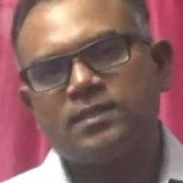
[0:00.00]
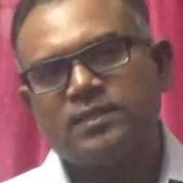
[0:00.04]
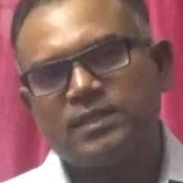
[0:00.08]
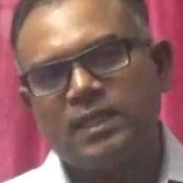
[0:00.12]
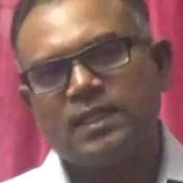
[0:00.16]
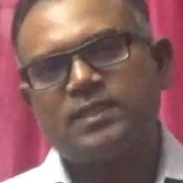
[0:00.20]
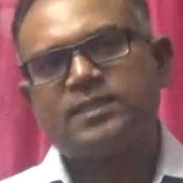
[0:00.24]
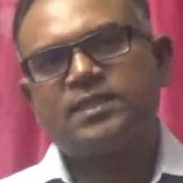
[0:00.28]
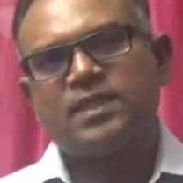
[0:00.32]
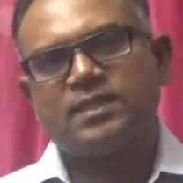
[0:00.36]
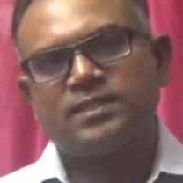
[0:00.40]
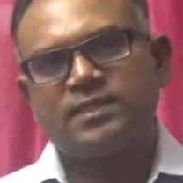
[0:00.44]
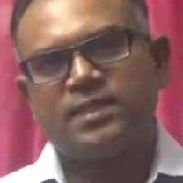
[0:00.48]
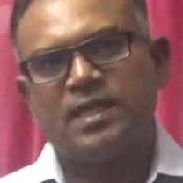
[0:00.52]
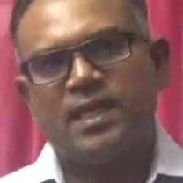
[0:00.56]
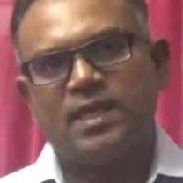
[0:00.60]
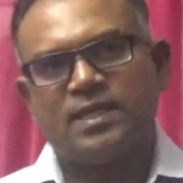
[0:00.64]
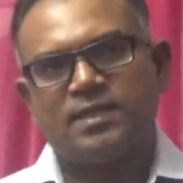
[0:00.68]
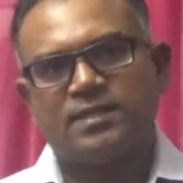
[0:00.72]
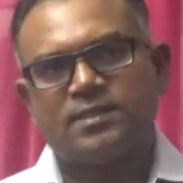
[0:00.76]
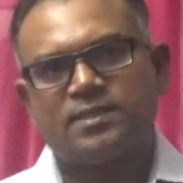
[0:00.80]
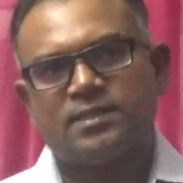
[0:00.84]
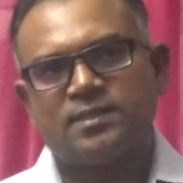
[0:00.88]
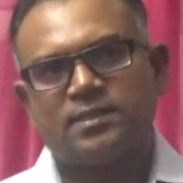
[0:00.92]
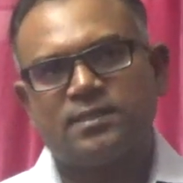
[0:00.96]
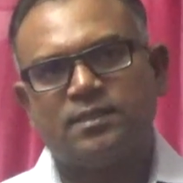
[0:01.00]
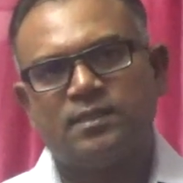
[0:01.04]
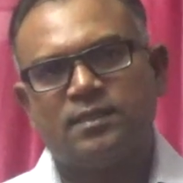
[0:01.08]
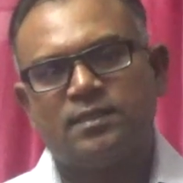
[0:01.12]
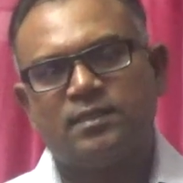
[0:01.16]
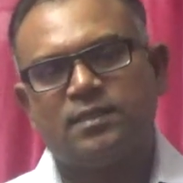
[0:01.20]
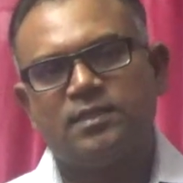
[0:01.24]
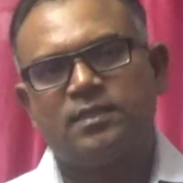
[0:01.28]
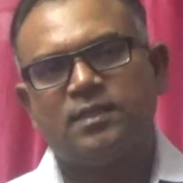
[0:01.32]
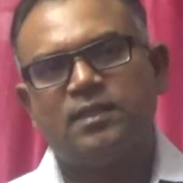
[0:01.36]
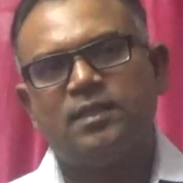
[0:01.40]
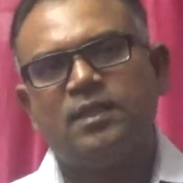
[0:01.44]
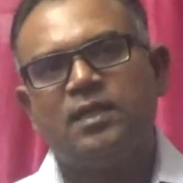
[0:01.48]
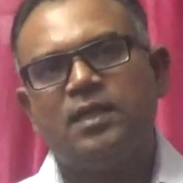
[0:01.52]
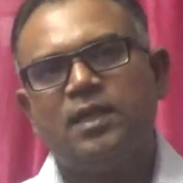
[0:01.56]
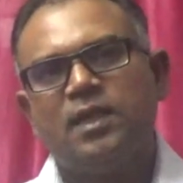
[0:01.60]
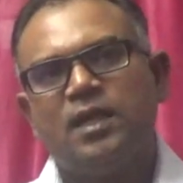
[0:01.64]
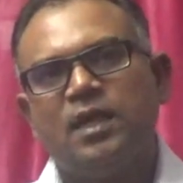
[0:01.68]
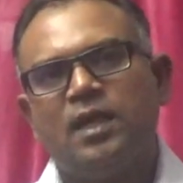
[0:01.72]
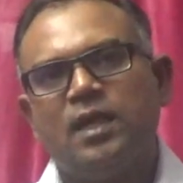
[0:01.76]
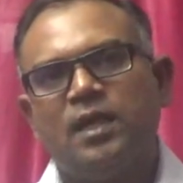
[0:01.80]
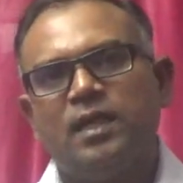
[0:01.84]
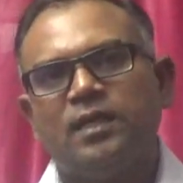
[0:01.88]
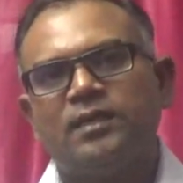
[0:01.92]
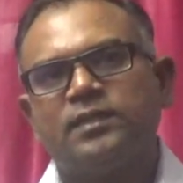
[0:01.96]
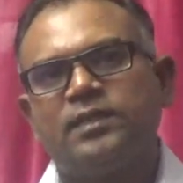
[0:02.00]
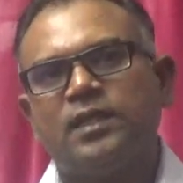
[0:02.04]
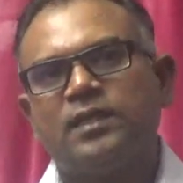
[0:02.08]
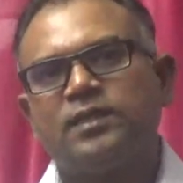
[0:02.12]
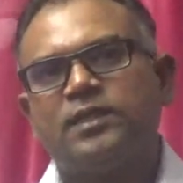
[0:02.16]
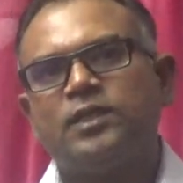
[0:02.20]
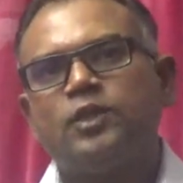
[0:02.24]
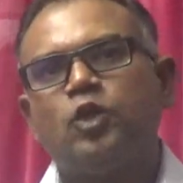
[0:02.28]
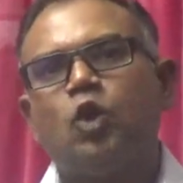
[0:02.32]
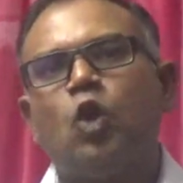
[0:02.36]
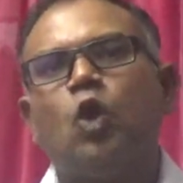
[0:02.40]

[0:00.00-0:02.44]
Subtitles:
that suggests that the